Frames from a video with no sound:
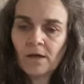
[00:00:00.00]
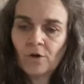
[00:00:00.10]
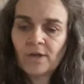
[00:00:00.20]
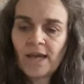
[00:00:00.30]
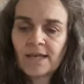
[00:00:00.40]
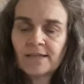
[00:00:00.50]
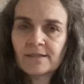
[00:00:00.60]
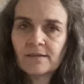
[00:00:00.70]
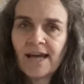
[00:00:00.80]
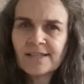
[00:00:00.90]
Okay,
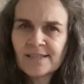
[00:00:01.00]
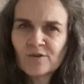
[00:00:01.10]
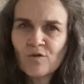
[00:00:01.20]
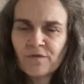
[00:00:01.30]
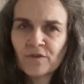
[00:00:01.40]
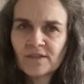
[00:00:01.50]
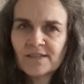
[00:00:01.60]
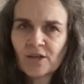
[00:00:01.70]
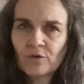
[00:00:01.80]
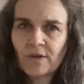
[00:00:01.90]
acidophilus,
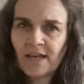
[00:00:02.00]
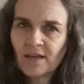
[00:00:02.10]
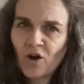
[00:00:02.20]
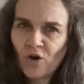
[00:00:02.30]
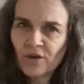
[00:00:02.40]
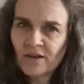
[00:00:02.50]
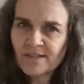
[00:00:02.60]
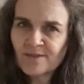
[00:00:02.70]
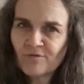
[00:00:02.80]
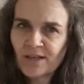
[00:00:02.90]
so it
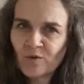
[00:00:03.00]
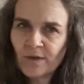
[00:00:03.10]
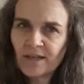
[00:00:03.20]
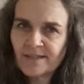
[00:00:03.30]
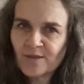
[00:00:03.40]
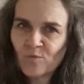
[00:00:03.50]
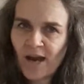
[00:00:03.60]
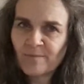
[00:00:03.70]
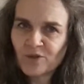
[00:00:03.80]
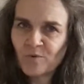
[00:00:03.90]
colonizes really quickly. So what
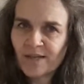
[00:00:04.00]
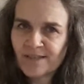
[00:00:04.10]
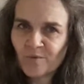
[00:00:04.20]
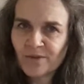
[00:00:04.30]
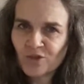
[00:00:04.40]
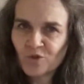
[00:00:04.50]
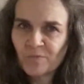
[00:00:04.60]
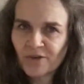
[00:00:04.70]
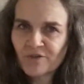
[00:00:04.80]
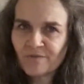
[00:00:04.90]
happens? You end up with too
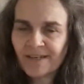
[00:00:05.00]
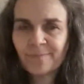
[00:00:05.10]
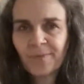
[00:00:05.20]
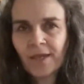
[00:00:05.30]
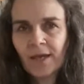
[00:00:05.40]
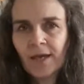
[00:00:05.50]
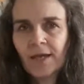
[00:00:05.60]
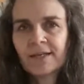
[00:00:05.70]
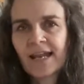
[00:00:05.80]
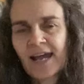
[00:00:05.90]
much of it.
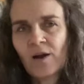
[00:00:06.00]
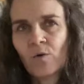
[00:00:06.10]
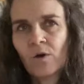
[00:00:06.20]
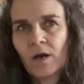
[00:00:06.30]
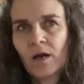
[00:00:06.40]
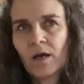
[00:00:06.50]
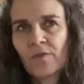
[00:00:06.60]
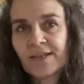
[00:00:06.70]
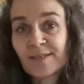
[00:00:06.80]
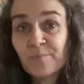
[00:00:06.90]
Now,
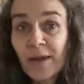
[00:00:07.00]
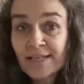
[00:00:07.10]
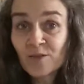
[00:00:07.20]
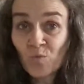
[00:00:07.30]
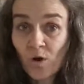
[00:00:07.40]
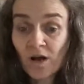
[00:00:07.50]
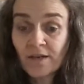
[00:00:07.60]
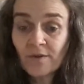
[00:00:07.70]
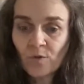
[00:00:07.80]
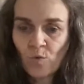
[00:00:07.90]
there's a better
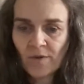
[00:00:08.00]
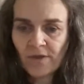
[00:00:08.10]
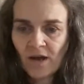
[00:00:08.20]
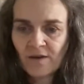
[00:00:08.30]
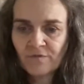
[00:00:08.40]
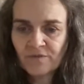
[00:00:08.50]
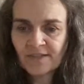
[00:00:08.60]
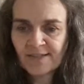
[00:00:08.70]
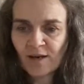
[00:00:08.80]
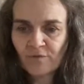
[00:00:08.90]
one. The one that I've
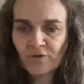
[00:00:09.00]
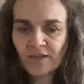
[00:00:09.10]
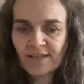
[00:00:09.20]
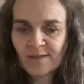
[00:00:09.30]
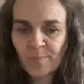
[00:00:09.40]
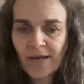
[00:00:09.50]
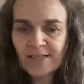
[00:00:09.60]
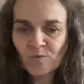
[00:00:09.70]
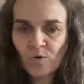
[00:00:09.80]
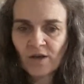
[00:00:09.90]
discovered that is a
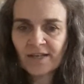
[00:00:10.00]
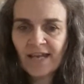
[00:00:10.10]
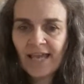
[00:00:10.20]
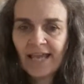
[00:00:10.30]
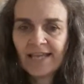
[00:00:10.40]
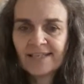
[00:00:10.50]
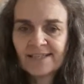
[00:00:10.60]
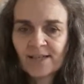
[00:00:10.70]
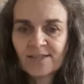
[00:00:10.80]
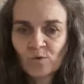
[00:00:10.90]
better one
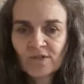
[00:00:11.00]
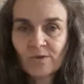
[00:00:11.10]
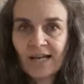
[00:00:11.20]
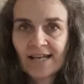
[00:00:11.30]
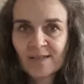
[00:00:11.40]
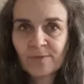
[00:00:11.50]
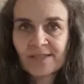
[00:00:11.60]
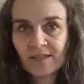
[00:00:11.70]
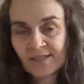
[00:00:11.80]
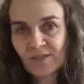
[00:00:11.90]
it's also a
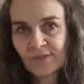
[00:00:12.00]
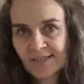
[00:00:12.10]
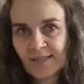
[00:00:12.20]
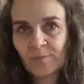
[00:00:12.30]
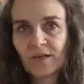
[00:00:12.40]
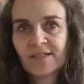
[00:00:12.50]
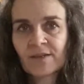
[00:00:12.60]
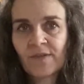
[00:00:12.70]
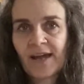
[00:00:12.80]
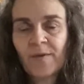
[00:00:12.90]
lactobacillus, so it's similar
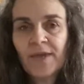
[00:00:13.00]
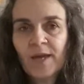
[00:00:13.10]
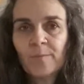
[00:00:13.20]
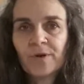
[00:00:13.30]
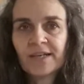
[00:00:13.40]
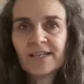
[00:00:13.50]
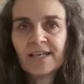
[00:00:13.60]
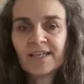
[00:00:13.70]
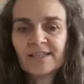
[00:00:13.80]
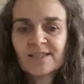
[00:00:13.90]
to that, but it
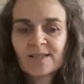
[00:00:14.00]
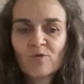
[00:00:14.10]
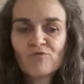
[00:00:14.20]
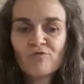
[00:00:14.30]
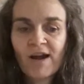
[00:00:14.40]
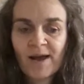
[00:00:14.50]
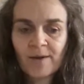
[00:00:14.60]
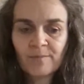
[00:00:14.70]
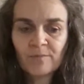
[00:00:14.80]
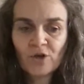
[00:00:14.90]
is
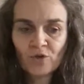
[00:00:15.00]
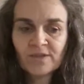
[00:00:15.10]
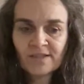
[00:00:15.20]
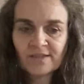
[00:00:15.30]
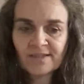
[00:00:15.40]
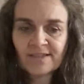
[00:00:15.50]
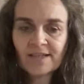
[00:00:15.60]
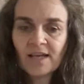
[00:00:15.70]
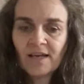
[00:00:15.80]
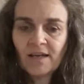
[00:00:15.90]

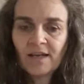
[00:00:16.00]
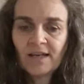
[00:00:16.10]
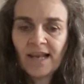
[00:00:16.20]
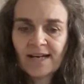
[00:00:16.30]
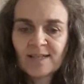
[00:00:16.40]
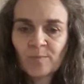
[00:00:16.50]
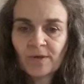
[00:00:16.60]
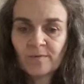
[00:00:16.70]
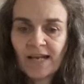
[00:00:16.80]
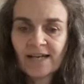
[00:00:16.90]
rhamnosus.
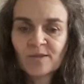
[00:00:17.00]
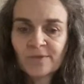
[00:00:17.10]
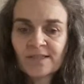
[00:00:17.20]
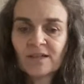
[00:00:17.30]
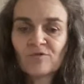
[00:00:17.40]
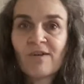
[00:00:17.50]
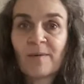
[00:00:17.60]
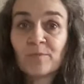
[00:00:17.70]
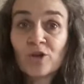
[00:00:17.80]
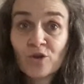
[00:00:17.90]
Lactobacillus
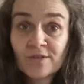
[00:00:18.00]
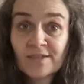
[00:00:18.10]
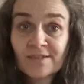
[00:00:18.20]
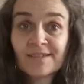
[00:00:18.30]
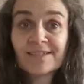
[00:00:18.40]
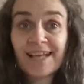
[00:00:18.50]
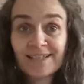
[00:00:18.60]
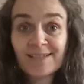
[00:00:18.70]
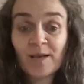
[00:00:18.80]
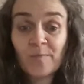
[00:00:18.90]
rhamnosus,
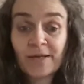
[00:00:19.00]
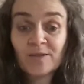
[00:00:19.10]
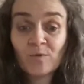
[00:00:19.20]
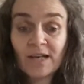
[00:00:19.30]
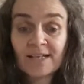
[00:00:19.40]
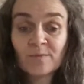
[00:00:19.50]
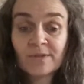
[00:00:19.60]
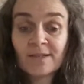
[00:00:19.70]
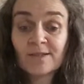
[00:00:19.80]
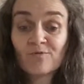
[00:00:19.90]
that's a better one,
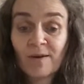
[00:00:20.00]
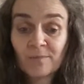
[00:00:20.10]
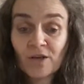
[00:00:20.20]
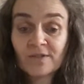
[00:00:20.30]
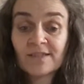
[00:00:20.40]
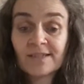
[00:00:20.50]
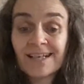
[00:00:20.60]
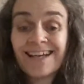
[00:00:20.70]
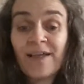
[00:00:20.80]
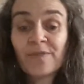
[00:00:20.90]
Lactobacillus rhamnosus.
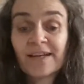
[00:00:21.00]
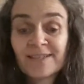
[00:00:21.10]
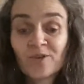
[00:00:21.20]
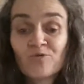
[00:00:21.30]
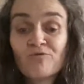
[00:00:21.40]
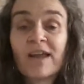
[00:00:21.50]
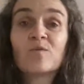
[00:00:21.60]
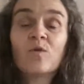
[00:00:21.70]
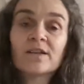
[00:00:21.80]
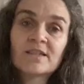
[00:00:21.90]
That's a
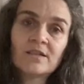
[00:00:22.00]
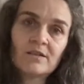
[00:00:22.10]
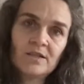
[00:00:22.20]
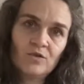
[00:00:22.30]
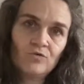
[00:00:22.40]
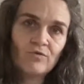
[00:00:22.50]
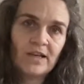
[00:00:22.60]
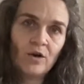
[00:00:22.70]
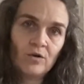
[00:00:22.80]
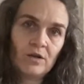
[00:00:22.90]
great one to
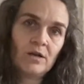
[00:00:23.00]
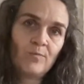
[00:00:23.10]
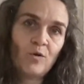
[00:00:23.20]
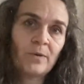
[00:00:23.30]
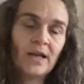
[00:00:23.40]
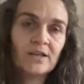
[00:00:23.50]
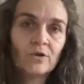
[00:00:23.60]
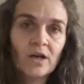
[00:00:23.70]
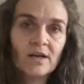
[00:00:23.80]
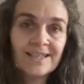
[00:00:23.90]
repopulate your
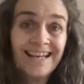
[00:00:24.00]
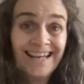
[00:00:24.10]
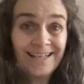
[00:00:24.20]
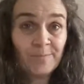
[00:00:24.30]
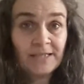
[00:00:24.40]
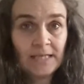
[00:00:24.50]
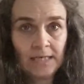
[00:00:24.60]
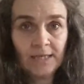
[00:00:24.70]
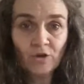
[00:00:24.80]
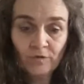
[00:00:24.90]
gut. It's
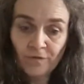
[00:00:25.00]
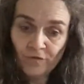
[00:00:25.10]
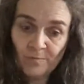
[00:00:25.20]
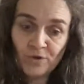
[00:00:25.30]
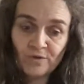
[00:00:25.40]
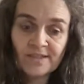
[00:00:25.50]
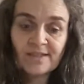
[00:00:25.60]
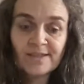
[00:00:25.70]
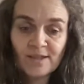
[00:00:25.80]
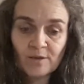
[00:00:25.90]
particularly good for immune
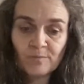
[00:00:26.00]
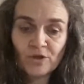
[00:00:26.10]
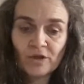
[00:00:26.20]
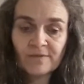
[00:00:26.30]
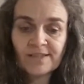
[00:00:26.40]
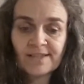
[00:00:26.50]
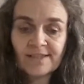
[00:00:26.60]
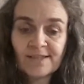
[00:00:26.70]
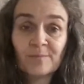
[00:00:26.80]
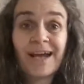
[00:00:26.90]
system, nervous
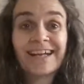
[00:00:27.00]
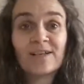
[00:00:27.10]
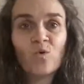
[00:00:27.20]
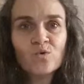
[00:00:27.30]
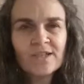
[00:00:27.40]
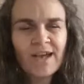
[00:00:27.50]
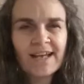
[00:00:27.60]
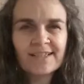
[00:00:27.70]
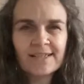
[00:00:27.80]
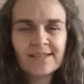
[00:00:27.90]
system, and it also
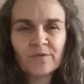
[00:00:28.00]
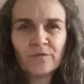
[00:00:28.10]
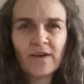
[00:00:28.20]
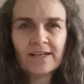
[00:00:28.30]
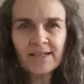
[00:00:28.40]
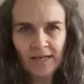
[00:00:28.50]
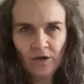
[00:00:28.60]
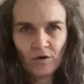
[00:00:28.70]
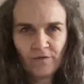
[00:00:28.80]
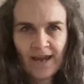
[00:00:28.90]
has this effect
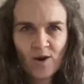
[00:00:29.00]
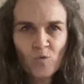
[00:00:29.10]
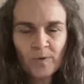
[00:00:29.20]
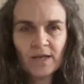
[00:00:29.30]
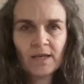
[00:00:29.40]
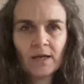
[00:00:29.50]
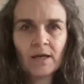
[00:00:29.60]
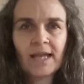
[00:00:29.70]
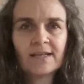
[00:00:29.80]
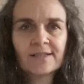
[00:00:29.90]
of helping
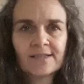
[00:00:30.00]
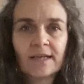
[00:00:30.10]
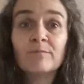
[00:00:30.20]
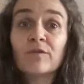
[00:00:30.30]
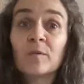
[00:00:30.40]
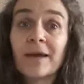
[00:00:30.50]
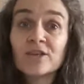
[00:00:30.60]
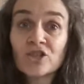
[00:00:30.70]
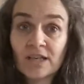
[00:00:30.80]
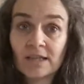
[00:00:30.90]
against
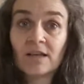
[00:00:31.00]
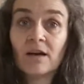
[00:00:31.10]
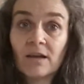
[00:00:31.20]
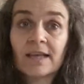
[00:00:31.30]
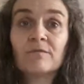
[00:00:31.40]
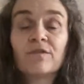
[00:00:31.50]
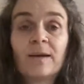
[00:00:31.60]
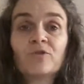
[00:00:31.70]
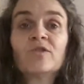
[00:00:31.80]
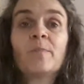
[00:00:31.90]
inflammation in the gut, like
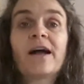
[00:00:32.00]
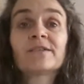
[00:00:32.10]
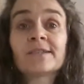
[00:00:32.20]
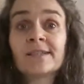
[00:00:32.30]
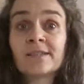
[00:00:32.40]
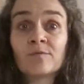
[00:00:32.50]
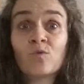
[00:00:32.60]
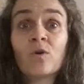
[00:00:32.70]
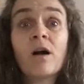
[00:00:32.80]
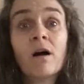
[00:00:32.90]
inflammatory bowel diseases of
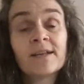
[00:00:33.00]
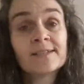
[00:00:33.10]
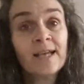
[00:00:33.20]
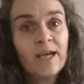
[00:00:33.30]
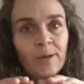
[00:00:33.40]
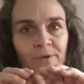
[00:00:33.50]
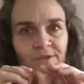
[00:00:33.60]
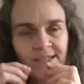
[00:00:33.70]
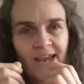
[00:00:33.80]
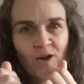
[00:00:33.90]
all kinds,
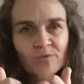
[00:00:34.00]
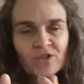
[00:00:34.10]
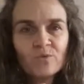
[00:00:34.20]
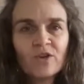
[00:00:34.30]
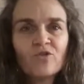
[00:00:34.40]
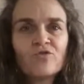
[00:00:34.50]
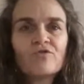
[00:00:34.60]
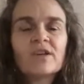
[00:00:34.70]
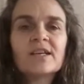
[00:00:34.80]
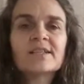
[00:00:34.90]
because it helps to
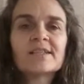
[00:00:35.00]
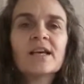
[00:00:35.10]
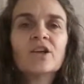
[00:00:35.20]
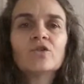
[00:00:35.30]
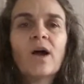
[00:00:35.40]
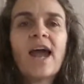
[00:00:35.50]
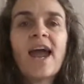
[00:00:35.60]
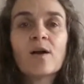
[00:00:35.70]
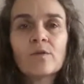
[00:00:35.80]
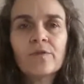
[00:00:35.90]
increase your
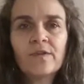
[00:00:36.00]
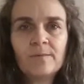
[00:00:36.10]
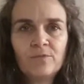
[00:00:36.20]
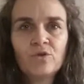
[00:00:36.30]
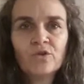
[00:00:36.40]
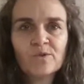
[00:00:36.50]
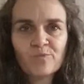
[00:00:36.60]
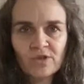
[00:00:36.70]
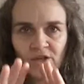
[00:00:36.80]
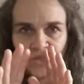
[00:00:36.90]
healthy mucus
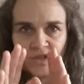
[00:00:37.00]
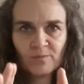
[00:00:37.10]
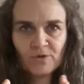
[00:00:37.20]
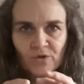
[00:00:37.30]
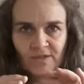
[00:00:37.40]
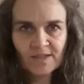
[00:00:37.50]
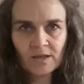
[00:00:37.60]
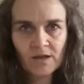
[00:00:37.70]
production, the mucus that